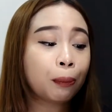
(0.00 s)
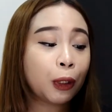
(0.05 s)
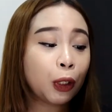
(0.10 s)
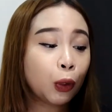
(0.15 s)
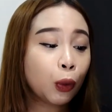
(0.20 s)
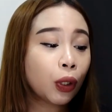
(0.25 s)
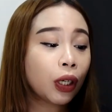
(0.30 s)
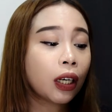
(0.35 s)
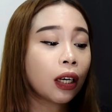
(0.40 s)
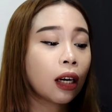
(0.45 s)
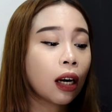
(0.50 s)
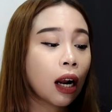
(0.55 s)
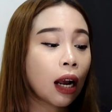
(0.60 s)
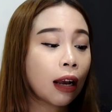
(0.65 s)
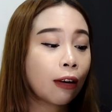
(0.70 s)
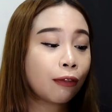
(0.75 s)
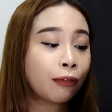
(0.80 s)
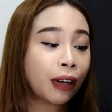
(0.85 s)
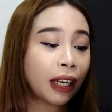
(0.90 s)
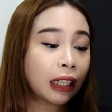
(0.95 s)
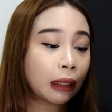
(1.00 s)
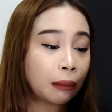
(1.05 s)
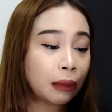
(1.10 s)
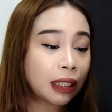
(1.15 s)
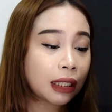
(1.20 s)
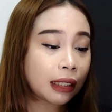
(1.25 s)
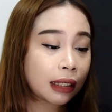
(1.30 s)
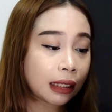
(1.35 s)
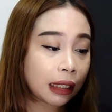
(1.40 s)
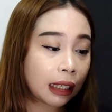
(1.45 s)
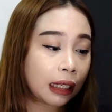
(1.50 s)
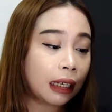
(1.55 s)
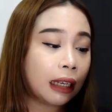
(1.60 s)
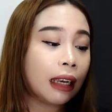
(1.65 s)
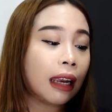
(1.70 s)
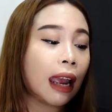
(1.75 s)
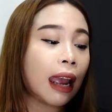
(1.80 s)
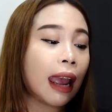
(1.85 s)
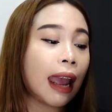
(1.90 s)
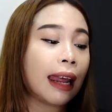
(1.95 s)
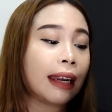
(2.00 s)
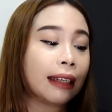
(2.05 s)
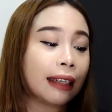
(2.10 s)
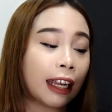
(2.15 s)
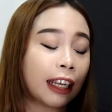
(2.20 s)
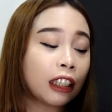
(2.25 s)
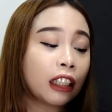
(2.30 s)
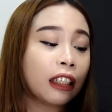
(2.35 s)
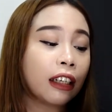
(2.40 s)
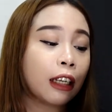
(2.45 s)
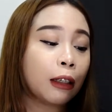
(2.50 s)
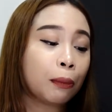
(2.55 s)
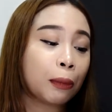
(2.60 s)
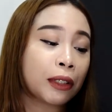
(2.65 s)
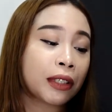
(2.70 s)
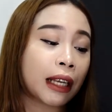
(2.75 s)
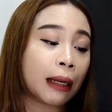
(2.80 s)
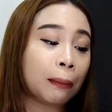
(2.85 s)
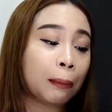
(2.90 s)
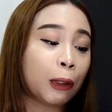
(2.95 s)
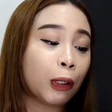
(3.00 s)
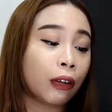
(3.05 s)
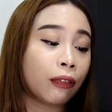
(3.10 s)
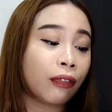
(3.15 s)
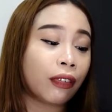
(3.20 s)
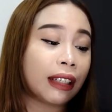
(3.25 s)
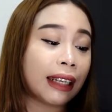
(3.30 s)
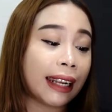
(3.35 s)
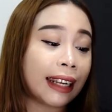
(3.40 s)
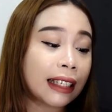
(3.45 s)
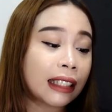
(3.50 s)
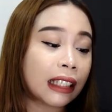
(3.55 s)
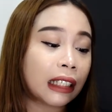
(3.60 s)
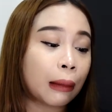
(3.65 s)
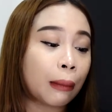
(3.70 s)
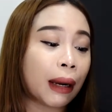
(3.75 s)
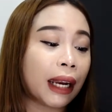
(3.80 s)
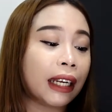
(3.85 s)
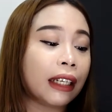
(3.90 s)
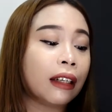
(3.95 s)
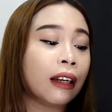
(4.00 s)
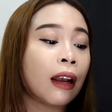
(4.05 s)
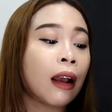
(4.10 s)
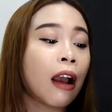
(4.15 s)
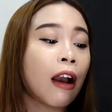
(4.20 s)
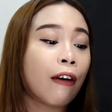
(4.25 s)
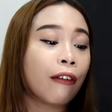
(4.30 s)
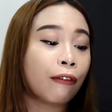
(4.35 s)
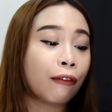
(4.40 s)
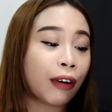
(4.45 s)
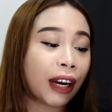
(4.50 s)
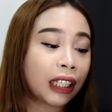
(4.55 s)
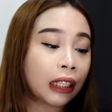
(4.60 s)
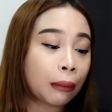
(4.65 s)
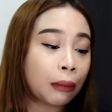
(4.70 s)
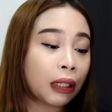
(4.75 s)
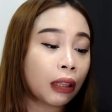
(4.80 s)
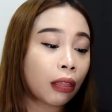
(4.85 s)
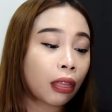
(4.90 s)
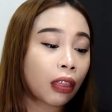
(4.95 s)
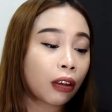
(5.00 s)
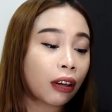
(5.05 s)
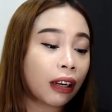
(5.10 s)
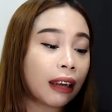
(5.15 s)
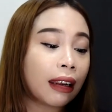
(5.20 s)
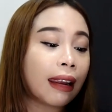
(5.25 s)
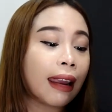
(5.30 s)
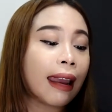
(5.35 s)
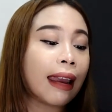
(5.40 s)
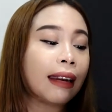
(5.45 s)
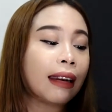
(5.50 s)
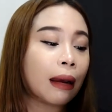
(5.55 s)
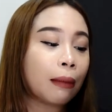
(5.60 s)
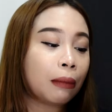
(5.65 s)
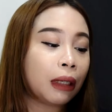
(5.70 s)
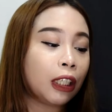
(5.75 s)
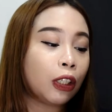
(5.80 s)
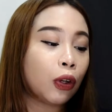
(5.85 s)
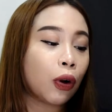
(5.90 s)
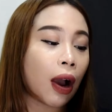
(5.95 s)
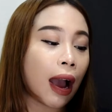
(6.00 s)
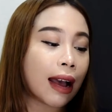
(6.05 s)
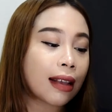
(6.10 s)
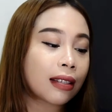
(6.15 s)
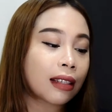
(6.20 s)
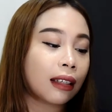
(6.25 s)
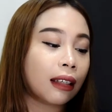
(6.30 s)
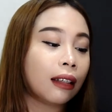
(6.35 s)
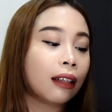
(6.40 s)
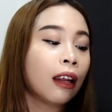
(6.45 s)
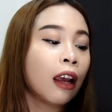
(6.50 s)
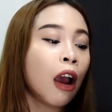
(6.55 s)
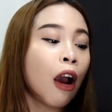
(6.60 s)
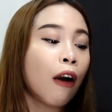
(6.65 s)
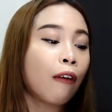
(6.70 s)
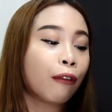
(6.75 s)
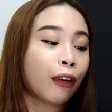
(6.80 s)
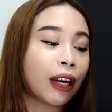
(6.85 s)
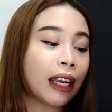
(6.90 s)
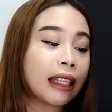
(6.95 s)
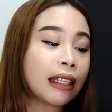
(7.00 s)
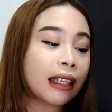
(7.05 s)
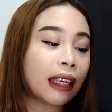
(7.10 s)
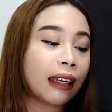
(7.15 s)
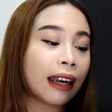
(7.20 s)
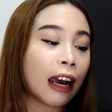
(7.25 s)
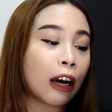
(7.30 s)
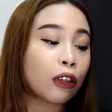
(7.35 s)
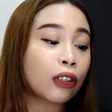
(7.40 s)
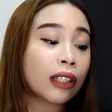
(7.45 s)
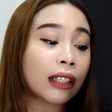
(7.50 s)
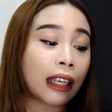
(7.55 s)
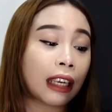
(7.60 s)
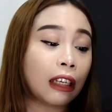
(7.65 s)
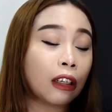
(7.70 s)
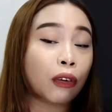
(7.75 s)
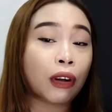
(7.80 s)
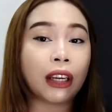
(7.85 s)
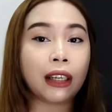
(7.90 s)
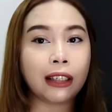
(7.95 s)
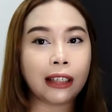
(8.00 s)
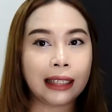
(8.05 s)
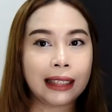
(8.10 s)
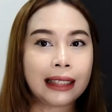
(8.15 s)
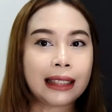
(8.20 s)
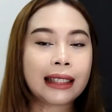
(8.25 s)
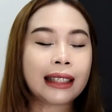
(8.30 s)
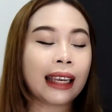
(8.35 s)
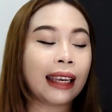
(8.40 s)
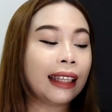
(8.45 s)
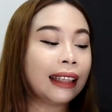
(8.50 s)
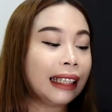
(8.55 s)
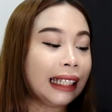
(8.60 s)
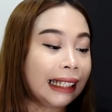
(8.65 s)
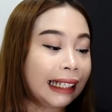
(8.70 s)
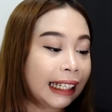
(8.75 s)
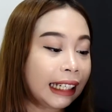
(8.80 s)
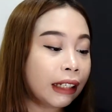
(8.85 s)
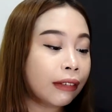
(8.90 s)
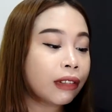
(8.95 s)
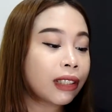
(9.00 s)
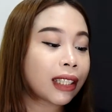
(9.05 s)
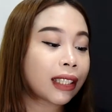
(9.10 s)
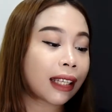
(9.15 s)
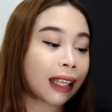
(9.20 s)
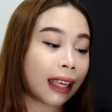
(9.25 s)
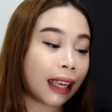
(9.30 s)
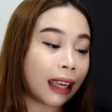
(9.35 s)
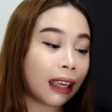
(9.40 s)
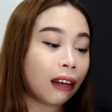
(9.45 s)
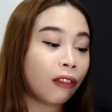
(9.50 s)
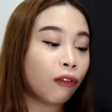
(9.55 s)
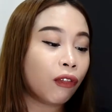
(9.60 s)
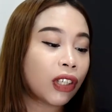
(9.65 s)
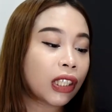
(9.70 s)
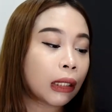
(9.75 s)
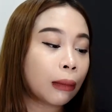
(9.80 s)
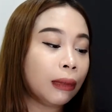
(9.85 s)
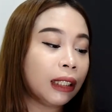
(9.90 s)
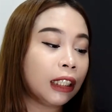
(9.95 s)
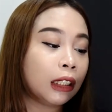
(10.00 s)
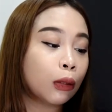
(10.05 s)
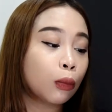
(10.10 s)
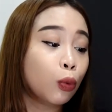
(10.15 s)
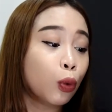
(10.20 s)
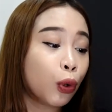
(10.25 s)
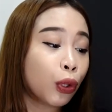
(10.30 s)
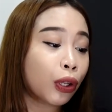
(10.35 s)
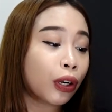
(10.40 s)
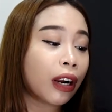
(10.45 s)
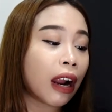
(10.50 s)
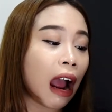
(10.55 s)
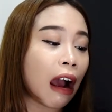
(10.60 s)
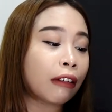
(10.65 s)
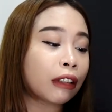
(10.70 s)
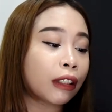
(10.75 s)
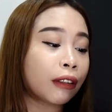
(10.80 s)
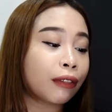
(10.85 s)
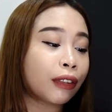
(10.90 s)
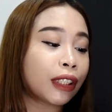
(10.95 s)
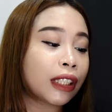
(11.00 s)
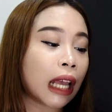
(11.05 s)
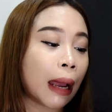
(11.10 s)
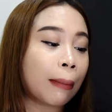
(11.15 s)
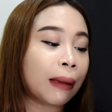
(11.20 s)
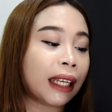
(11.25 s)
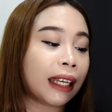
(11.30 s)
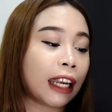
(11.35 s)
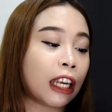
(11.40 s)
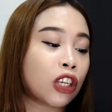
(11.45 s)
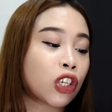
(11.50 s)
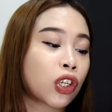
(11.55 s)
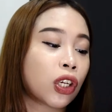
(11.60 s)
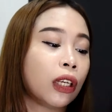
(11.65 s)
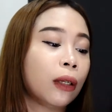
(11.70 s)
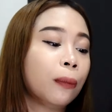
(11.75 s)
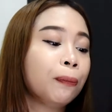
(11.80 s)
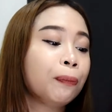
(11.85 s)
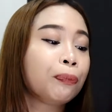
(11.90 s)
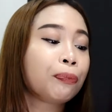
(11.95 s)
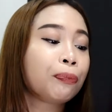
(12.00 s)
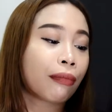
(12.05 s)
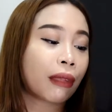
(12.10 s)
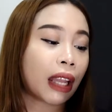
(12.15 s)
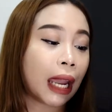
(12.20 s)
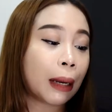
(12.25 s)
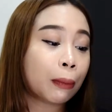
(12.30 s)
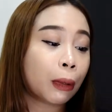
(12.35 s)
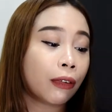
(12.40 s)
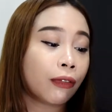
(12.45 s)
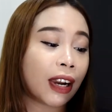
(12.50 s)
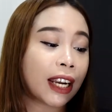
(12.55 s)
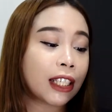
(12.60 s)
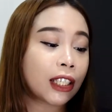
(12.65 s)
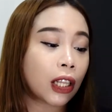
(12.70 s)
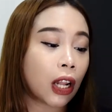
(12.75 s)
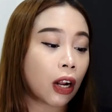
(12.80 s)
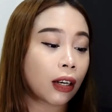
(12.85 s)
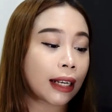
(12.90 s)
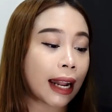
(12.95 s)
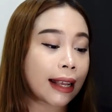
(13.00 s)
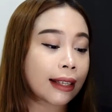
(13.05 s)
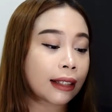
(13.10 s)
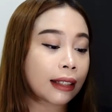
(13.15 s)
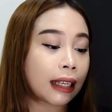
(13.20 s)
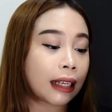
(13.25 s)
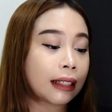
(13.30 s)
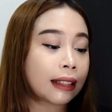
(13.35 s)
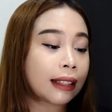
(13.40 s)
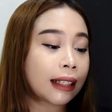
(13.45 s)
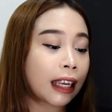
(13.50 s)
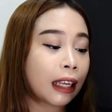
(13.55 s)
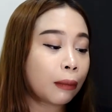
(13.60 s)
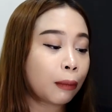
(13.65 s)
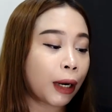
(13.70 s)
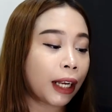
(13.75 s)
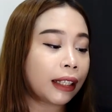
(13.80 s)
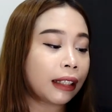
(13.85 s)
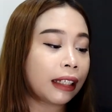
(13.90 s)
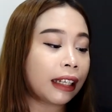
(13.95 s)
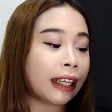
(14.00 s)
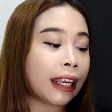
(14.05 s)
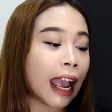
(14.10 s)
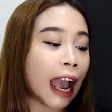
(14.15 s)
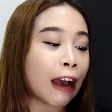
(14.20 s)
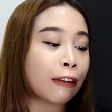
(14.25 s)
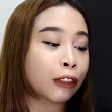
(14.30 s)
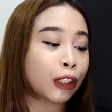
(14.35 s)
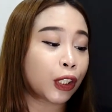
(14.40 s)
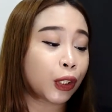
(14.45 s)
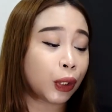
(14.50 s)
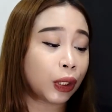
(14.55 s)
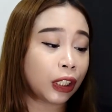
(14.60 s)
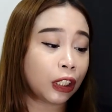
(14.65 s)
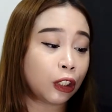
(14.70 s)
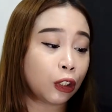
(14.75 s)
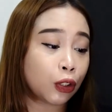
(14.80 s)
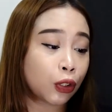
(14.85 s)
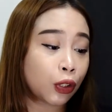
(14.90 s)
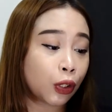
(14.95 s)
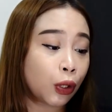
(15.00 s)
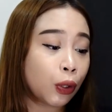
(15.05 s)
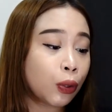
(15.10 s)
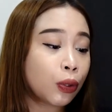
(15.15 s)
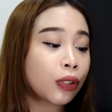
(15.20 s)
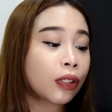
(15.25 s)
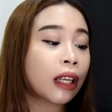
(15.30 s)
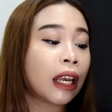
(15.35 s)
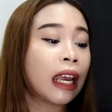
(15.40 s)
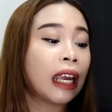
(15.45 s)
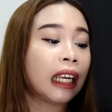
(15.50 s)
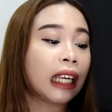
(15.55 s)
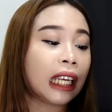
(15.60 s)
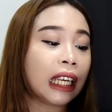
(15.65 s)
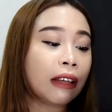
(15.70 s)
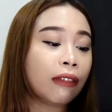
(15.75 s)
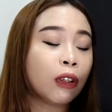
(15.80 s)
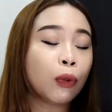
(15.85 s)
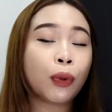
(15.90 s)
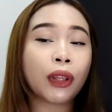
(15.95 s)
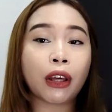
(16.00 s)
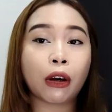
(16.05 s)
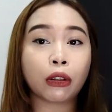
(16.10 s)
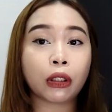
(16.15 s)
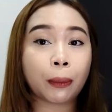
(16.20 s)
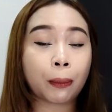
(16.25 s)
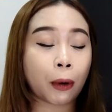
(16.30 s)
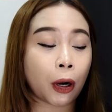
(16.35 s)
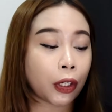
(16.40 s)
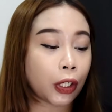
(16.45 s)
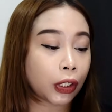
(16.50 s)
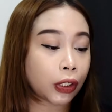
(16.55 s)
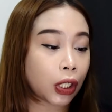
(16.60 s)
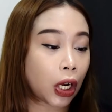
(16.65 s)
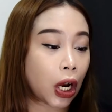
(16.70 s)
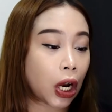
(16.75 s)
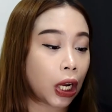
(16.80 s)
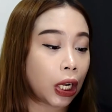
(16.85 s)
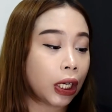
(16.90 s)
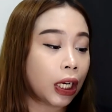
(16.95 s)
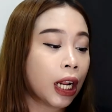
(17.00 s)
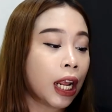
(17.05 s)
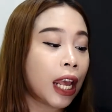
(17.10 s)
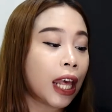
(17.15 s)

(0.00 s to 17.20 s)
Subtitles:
pure vitamin C and 99% pure niacinamide, vitamin 3 and amino acid for inside-out skin radiance. It leaves skin visibly smoother after first application and provides long-lasting skin brightening after continuous use, even without the product on.